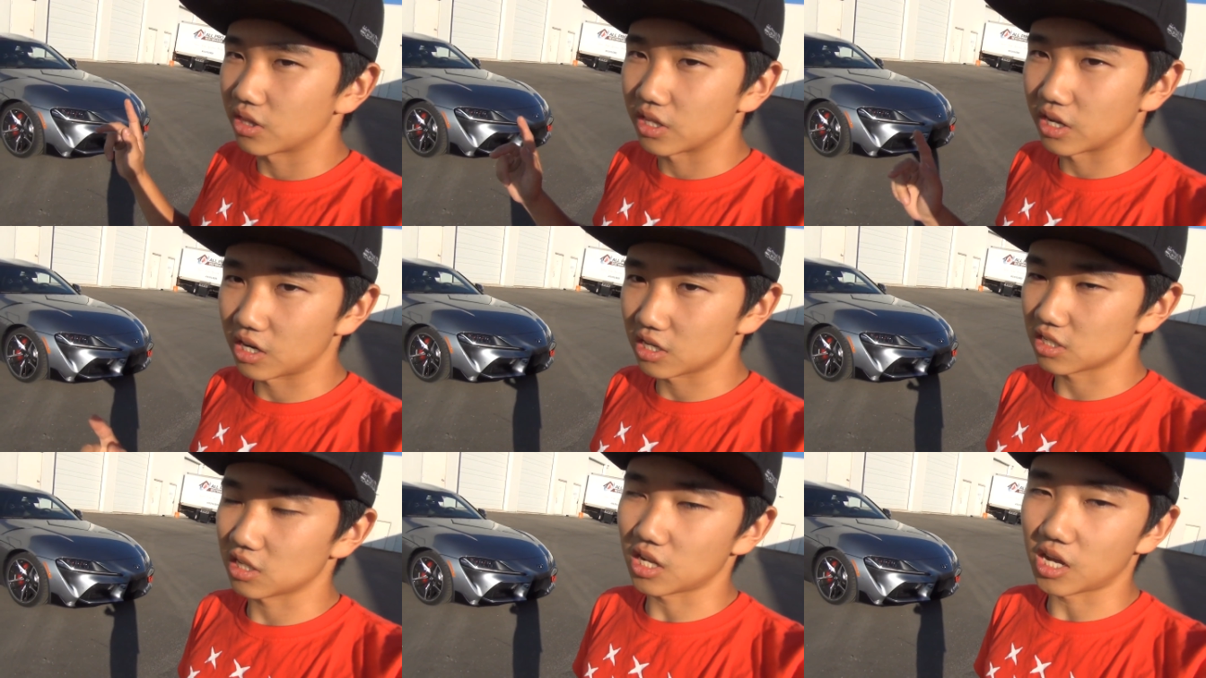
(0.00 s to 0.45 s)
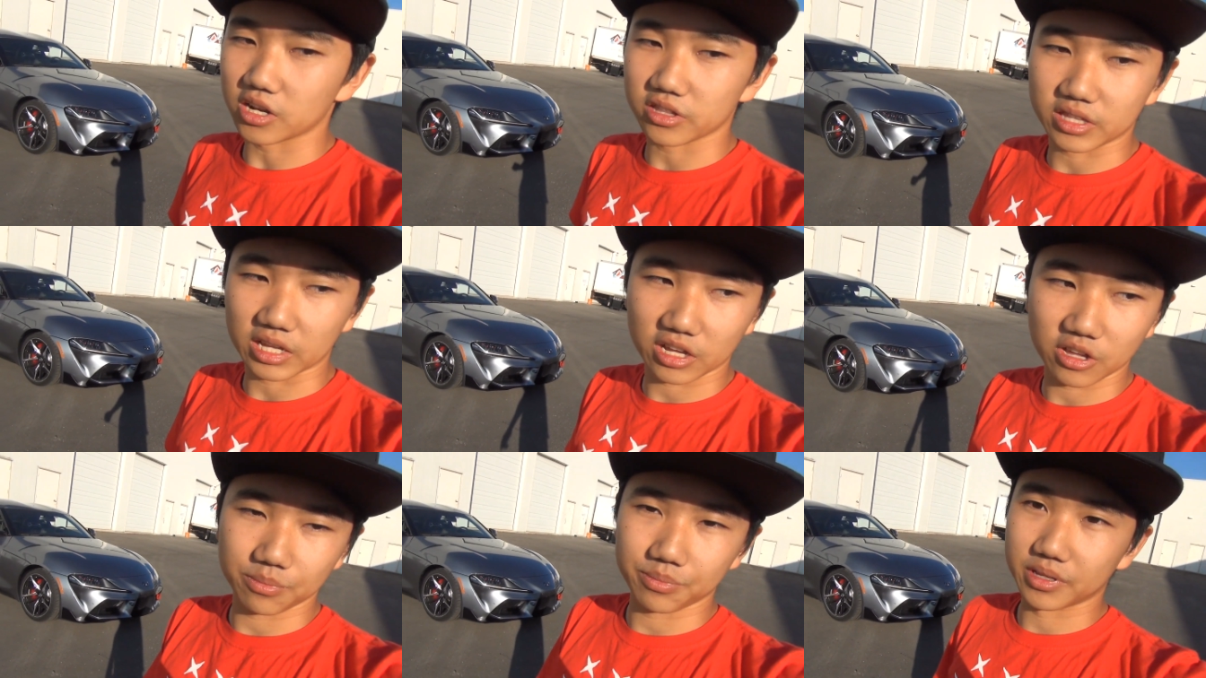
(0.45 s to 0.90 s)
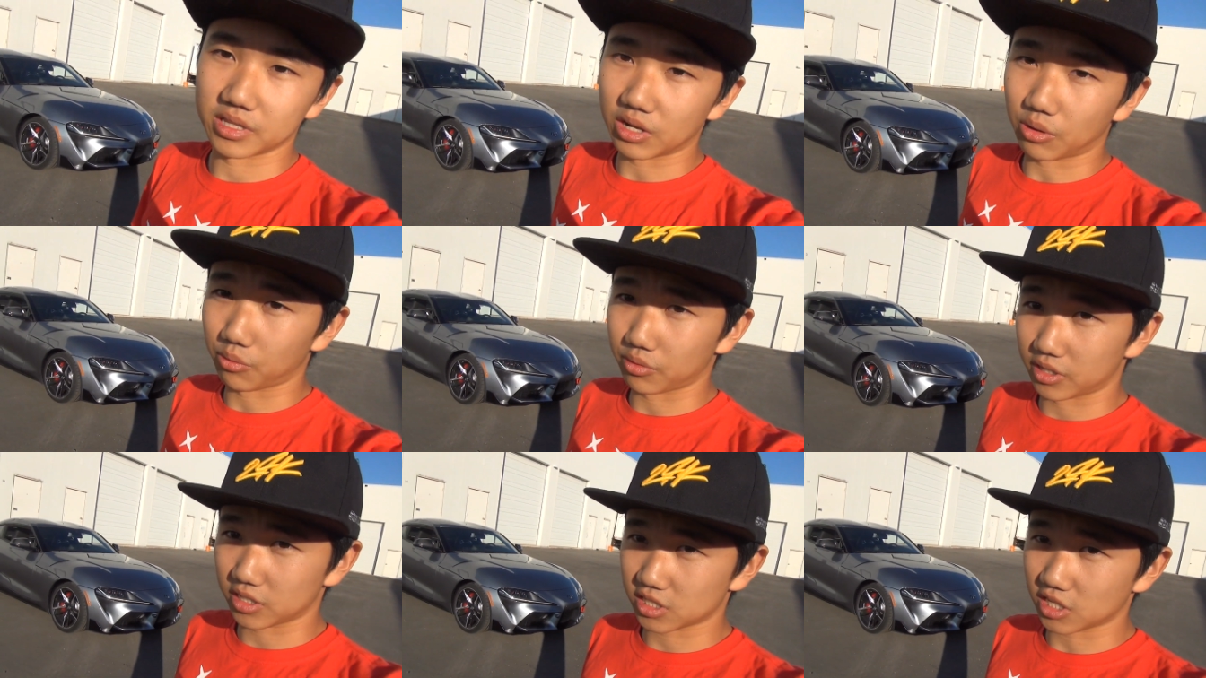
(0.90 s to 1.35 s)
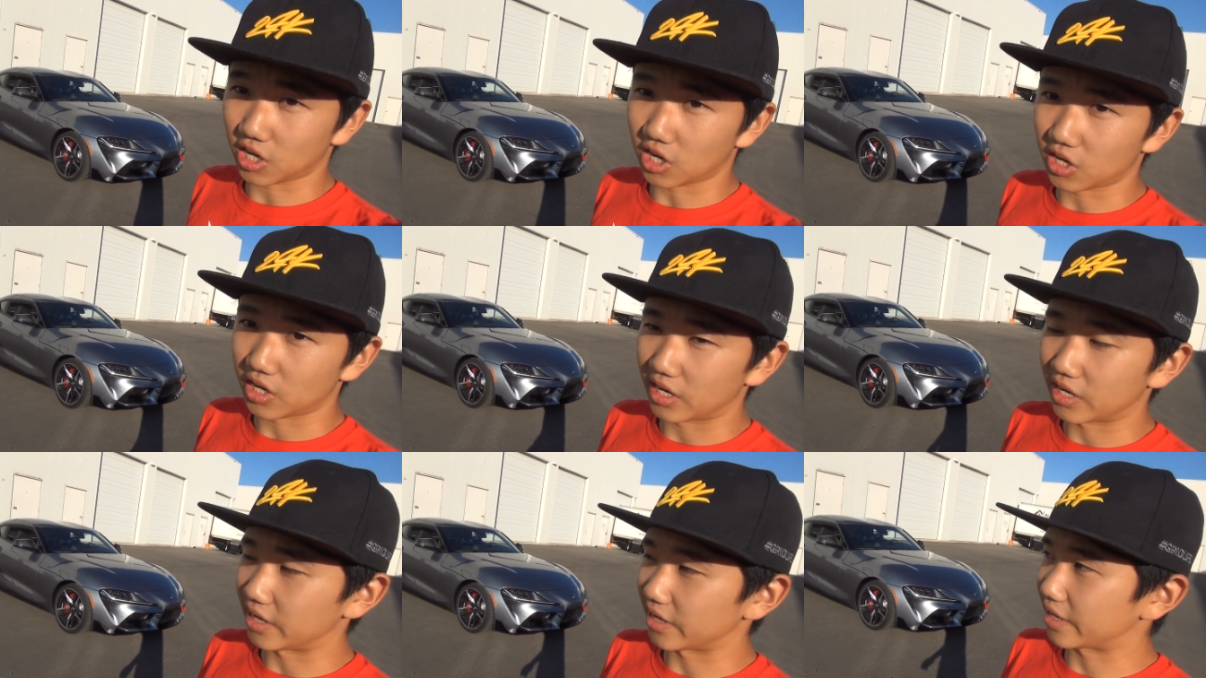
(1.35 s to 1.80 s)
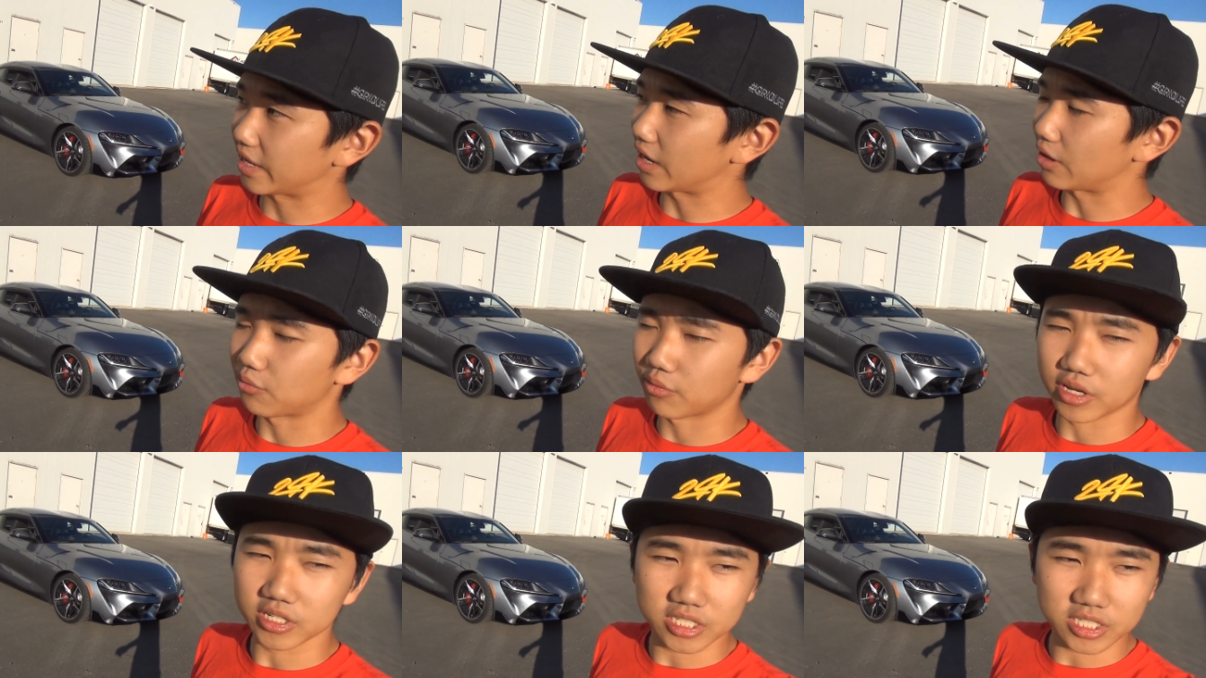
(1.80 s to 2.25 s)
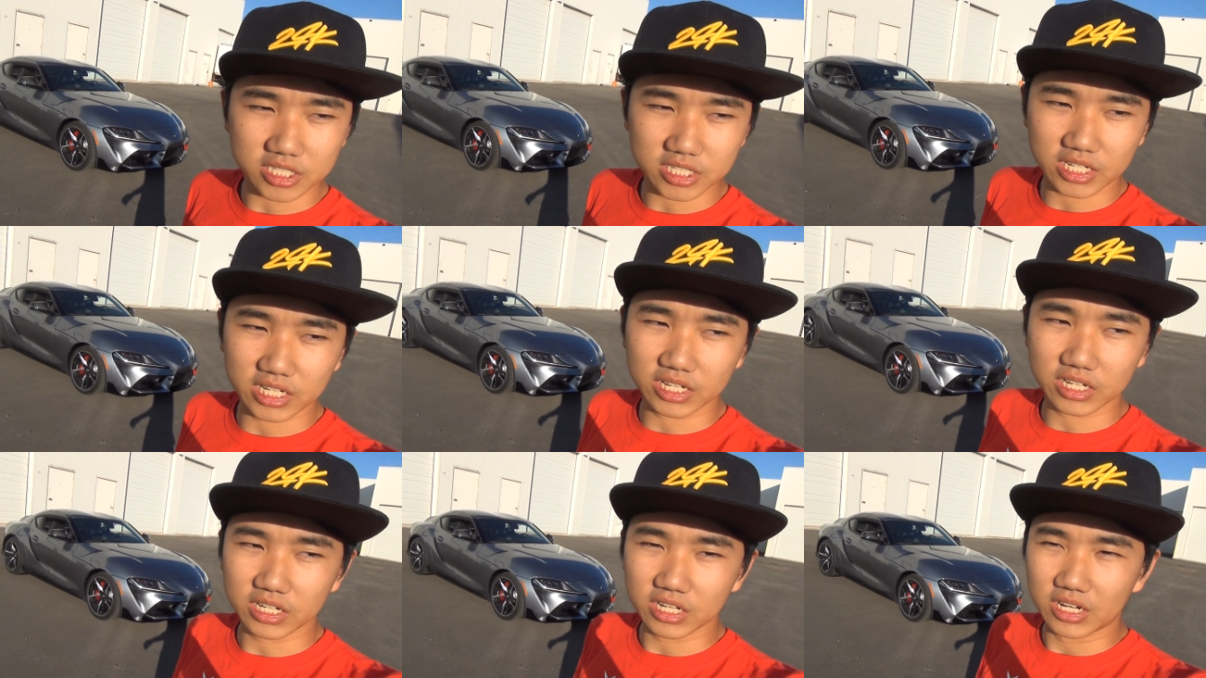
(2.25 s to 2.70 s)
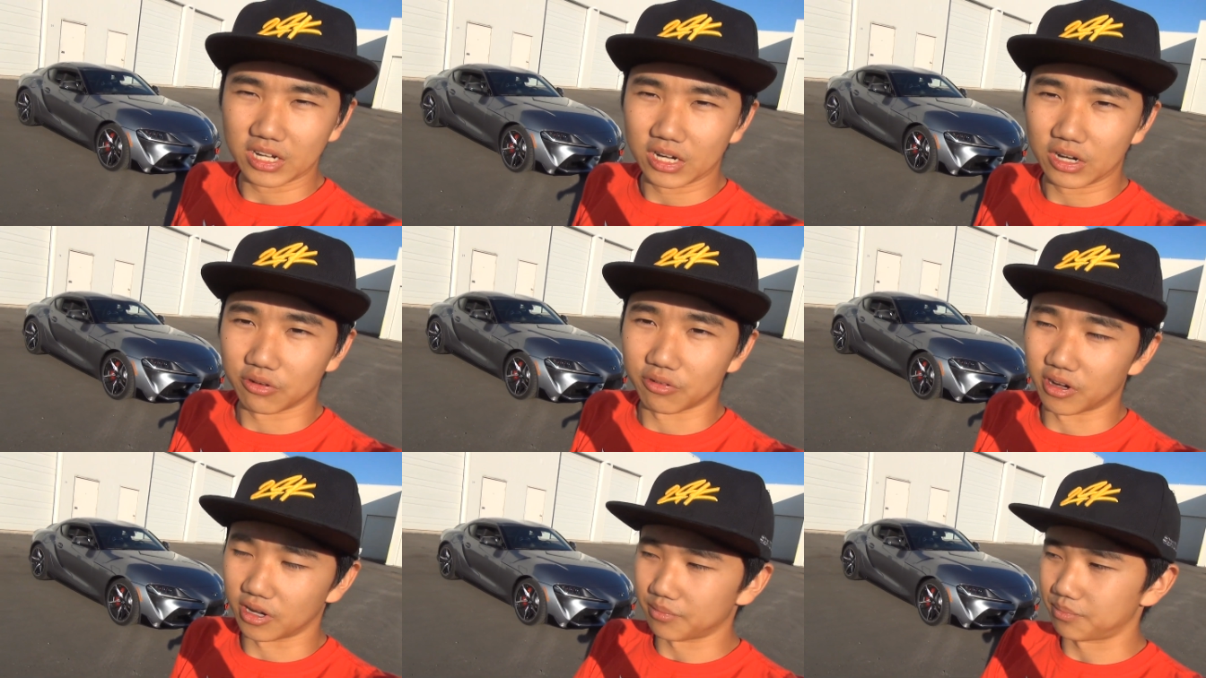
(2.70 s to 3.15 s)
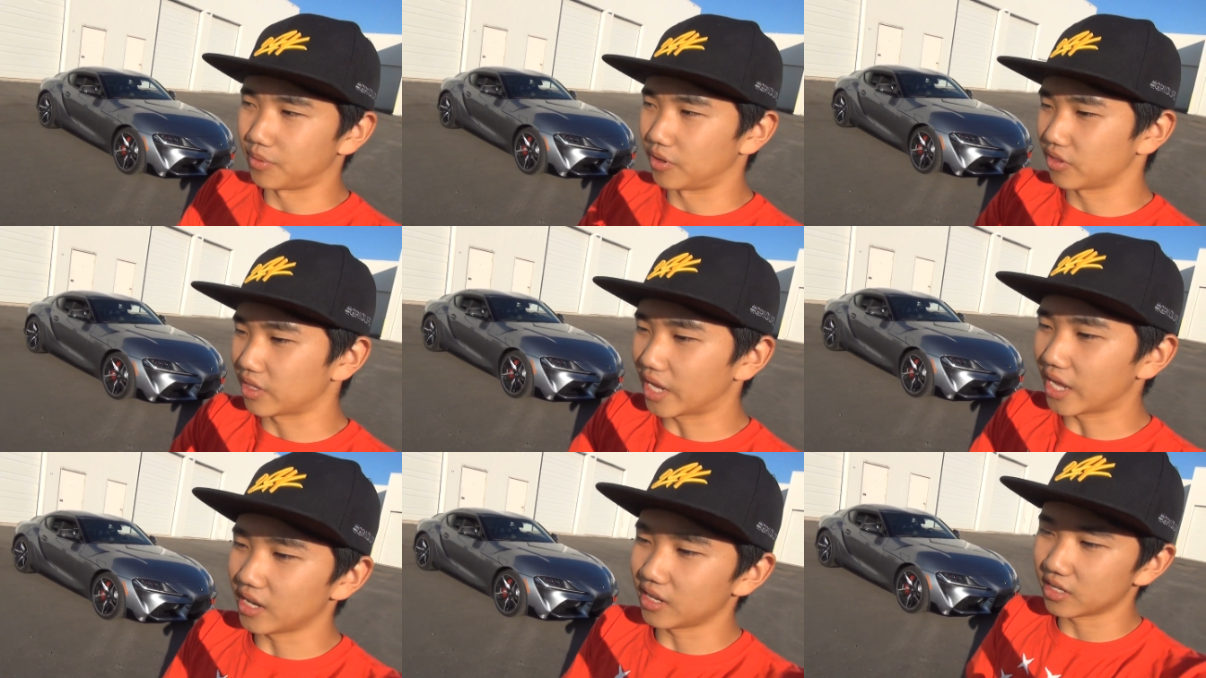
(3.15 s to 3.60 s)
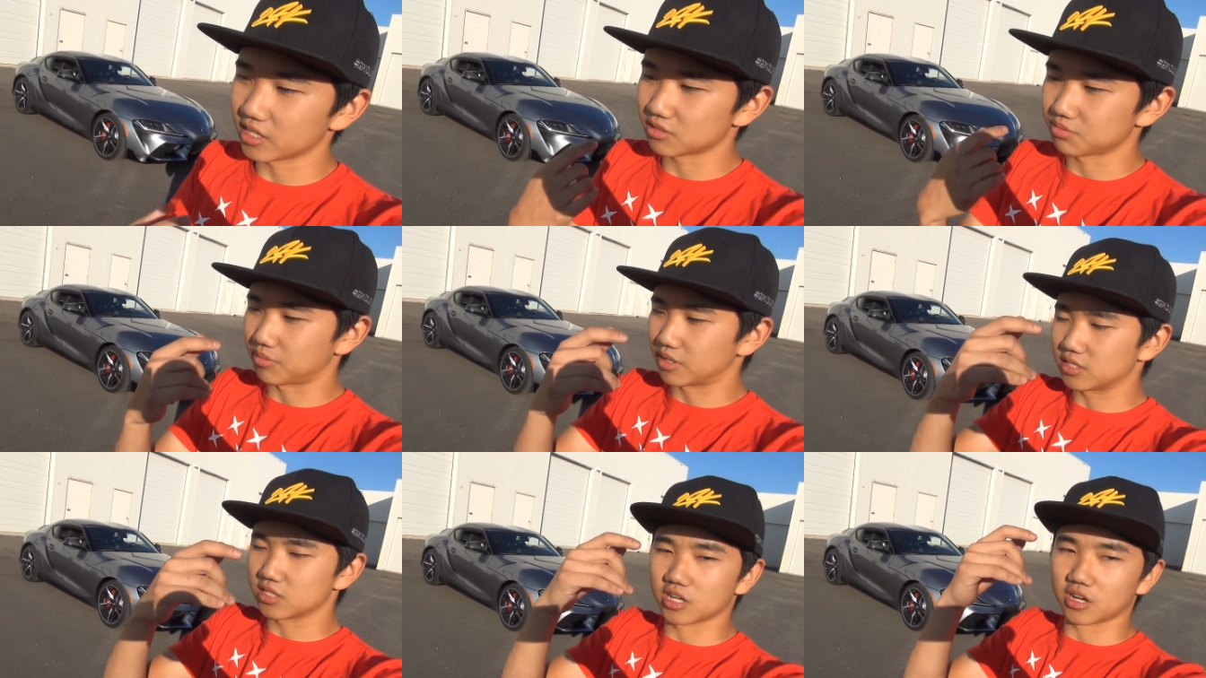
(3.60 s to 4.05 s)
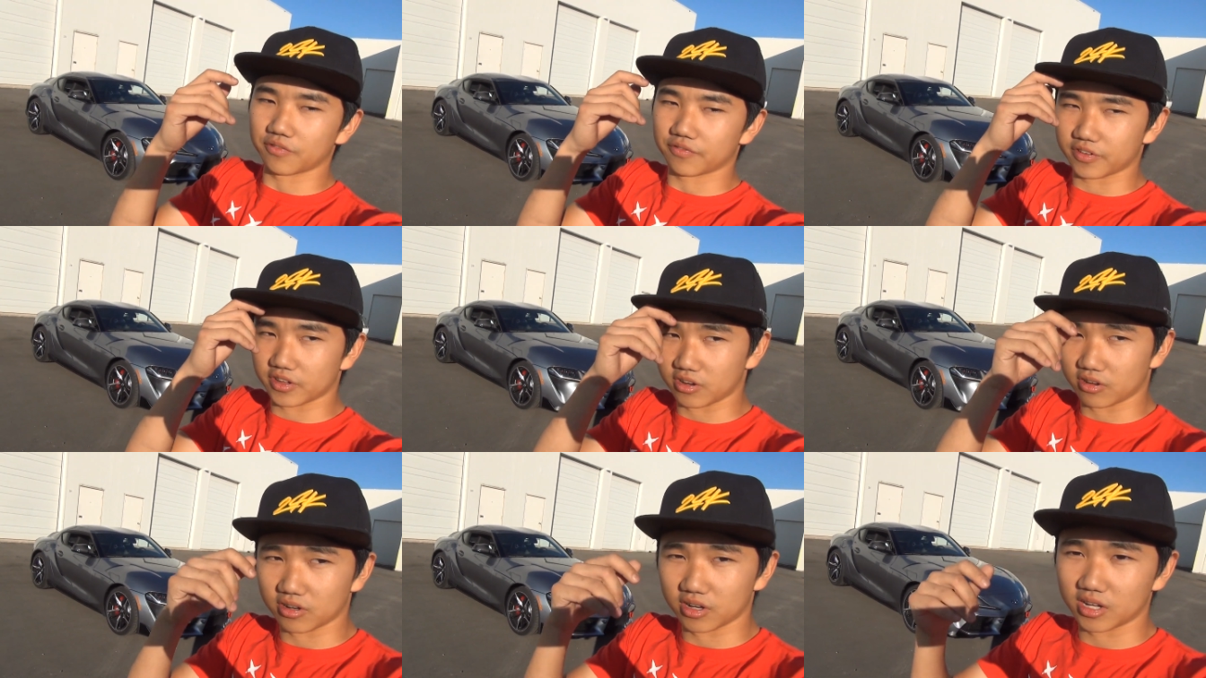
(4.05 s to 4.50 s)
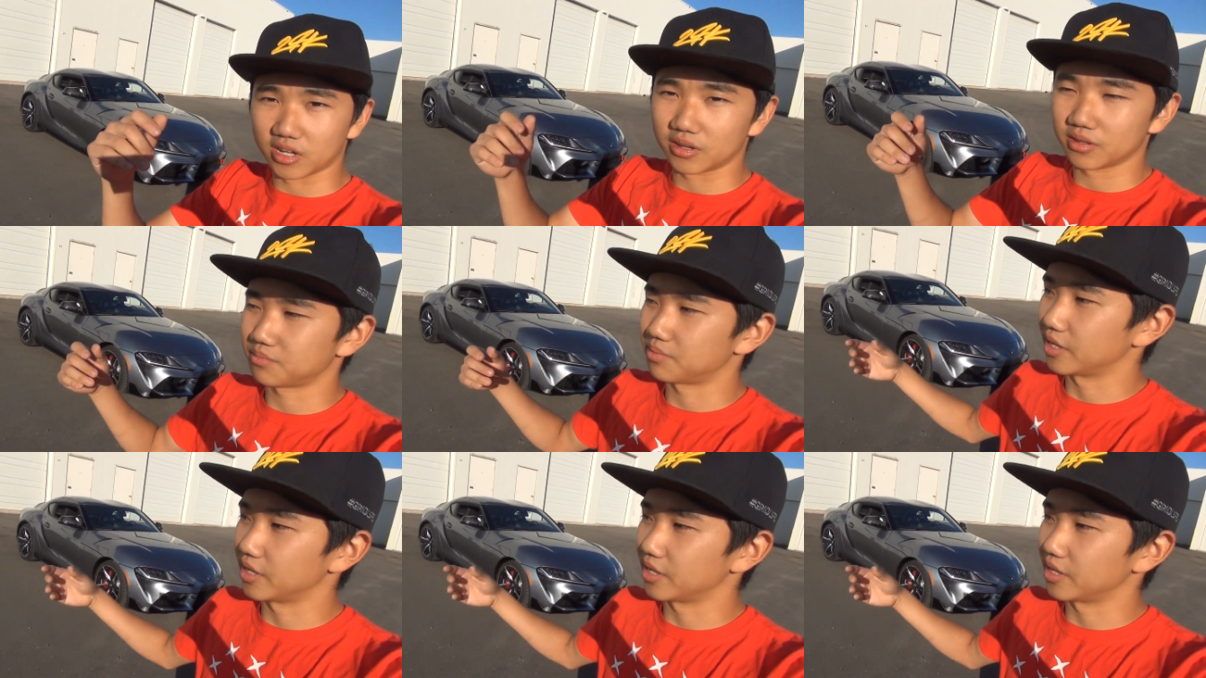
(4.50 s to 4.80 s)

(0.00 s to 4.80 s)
There's a lot that could be done with this car, and I can't wait to see what both Alex, myself, Fiona,